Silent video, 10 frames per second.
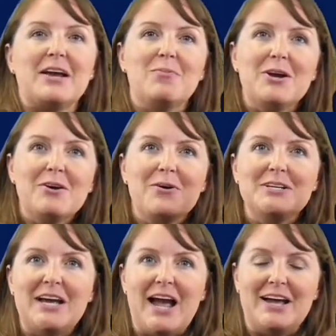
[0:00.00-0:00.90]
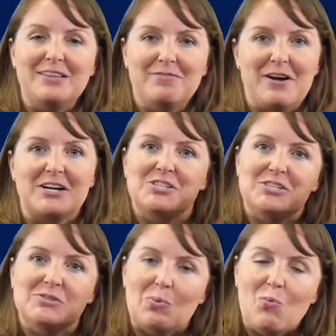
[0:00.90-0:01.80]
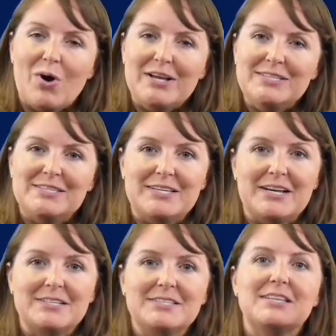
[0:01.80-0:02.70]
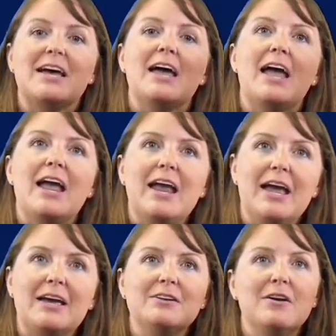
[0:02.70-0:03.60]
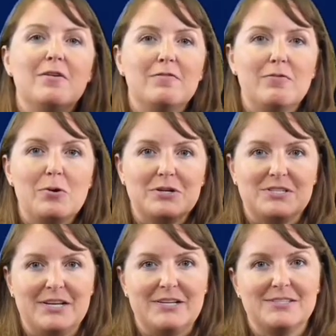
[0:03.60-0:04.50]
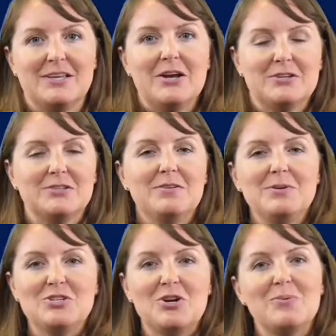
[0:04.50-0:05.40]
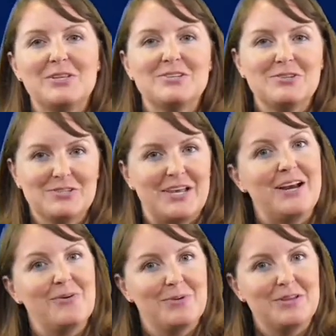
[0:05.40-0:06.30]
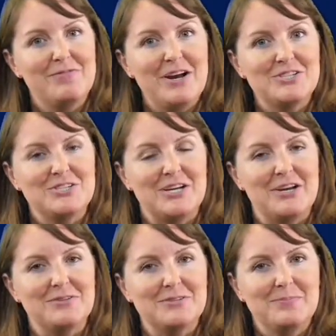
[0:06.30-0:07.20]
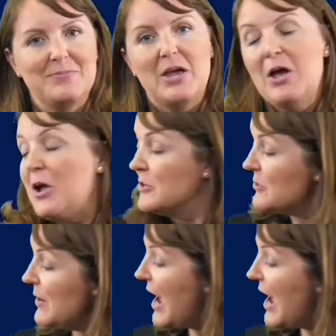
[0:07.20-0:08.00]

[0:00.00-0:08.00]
like. We are going to add the fractions 1/6 and 4/6. So let me show you what this looks like with the fraction tiles. So we